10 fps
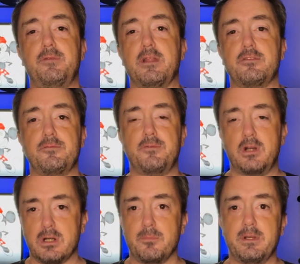Phineas and
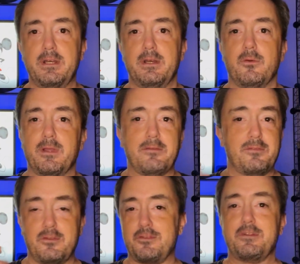Ferb.
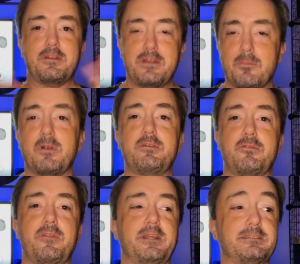Just a number of
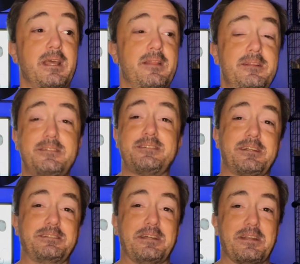different things. This is
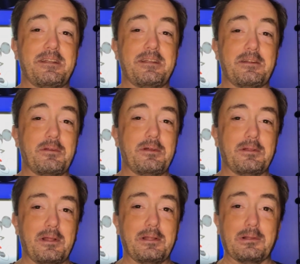actually not
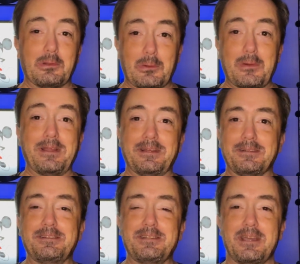a learning
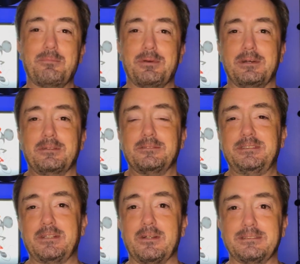type of
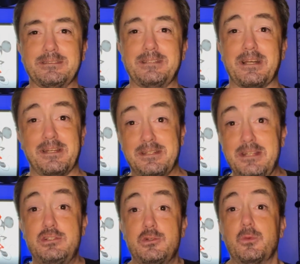series. It's not going to
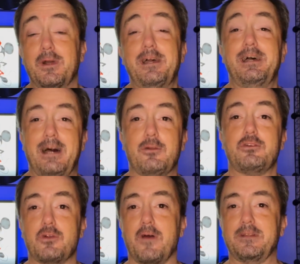teach you how to
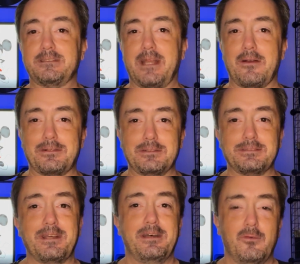draw these
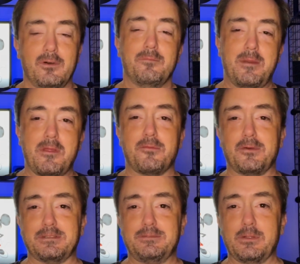characters. Maybe the
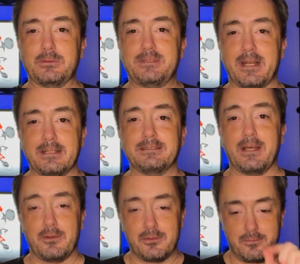first few seconds,
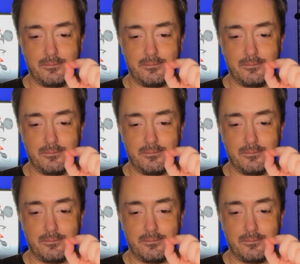how to